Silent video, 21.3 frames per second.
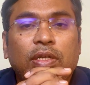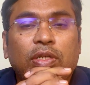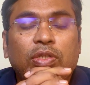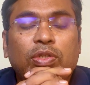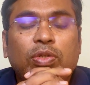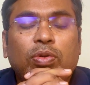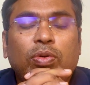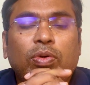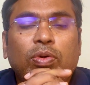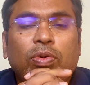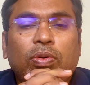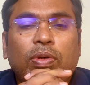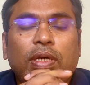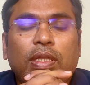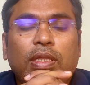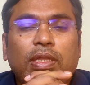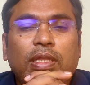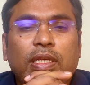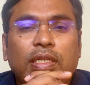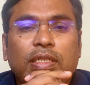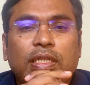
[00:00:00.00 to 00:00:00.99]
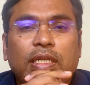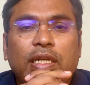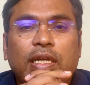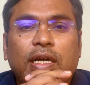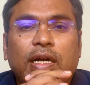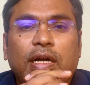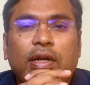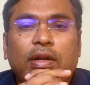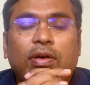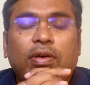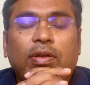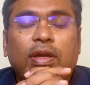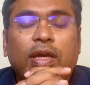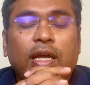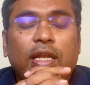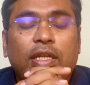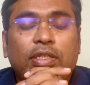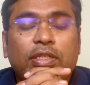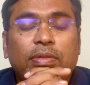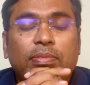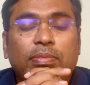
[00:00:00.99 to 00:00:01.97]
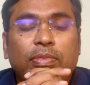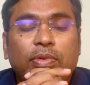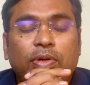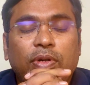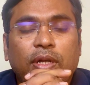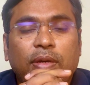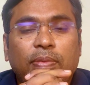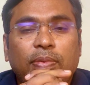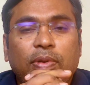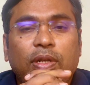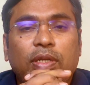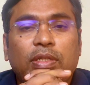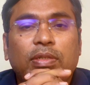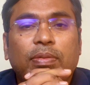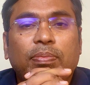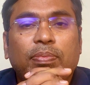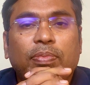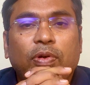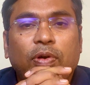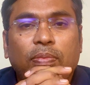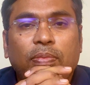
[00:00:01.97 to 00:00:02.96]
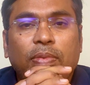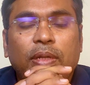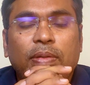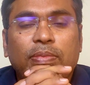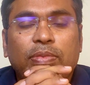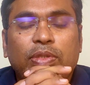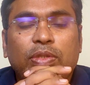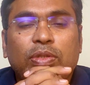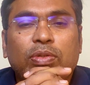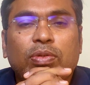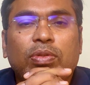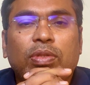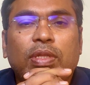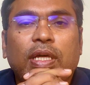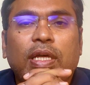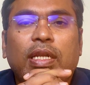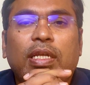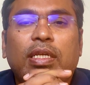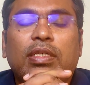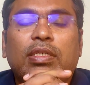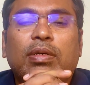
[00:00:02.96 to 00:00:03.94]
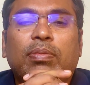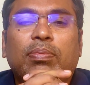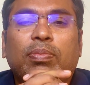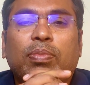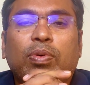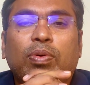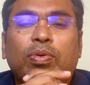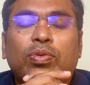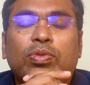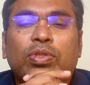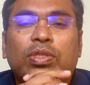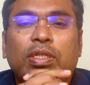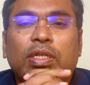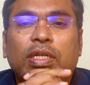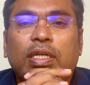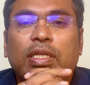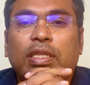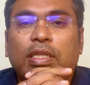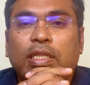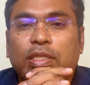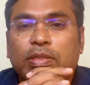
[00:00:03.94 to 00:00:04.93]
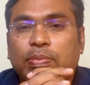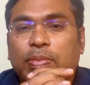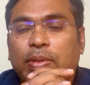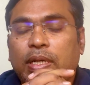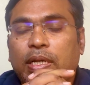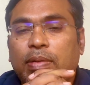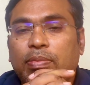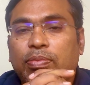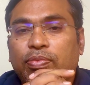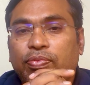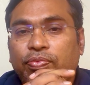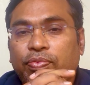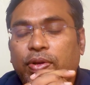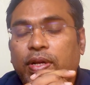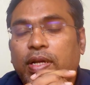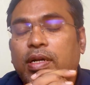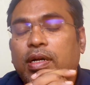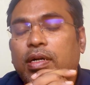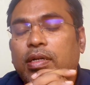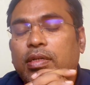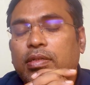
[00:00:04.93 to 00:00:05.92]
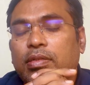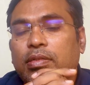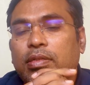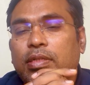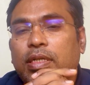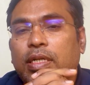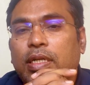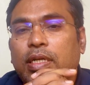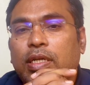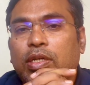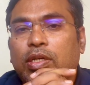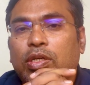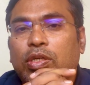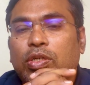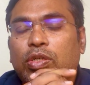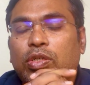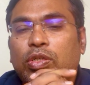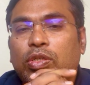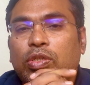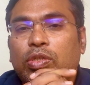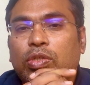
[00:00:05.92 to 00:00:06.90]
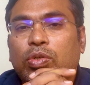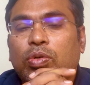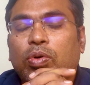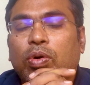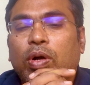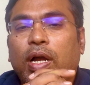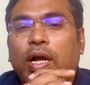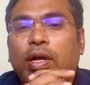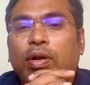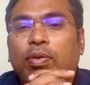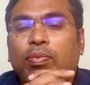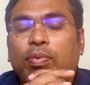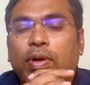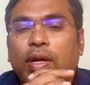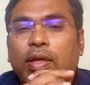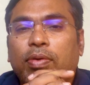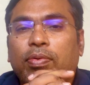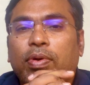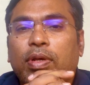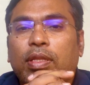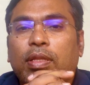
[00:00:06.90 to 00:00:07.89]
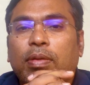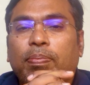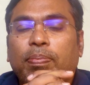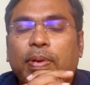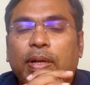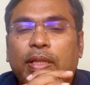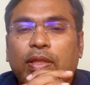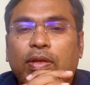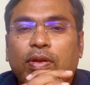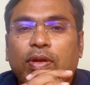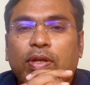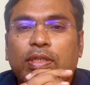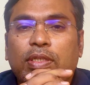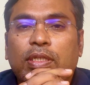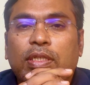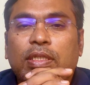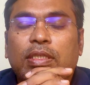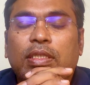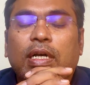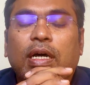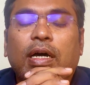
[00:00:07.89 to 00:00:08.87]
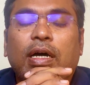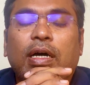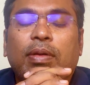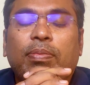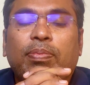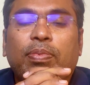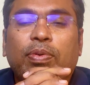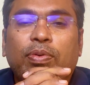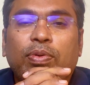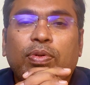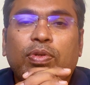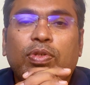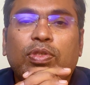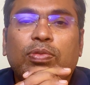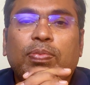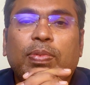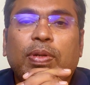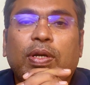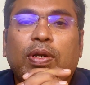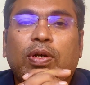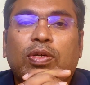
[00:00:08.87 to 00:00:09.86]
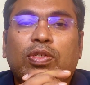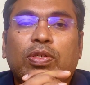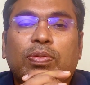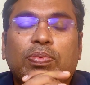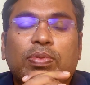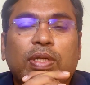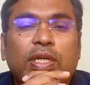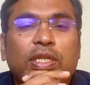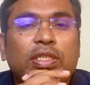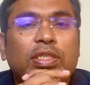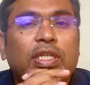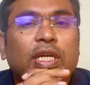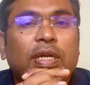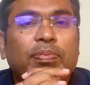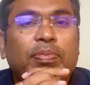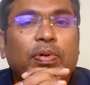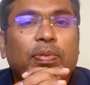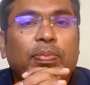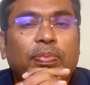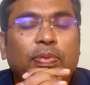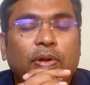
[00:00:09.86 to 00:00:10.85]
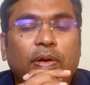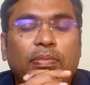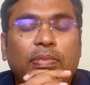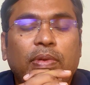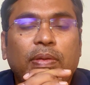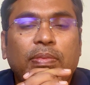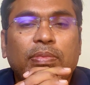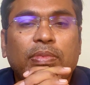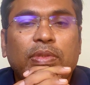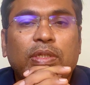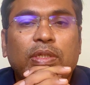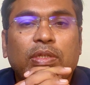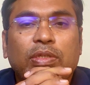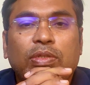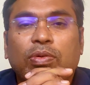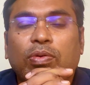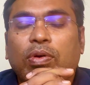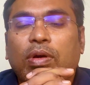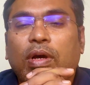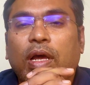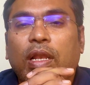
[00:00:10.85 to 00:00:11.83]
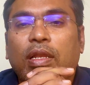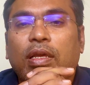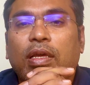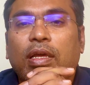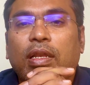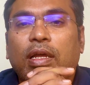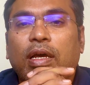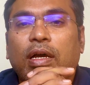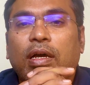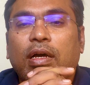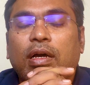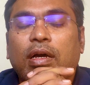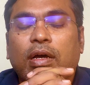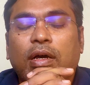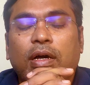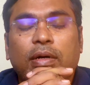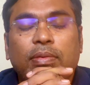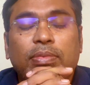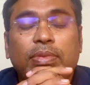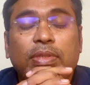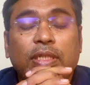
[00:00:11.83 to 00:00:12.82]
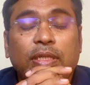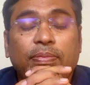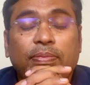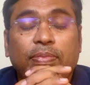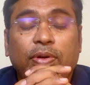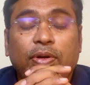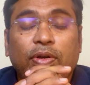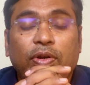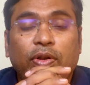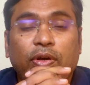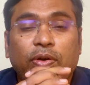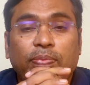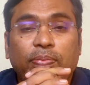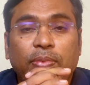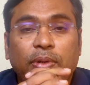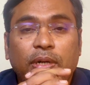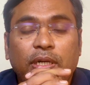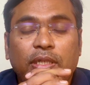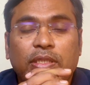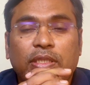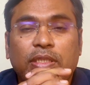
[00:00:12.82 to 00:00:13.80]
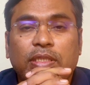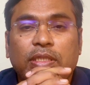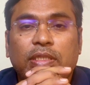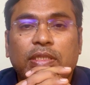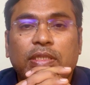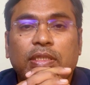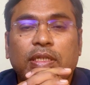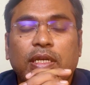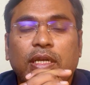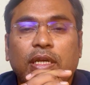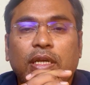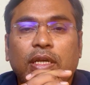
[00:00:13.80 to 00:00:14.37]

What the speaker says: So in this regard, or calcium metabolism problems, so there is a bone strength is become weakened. So and whatever the pathologies are produced because of such type of problems, so CALCAREA comes in front of us.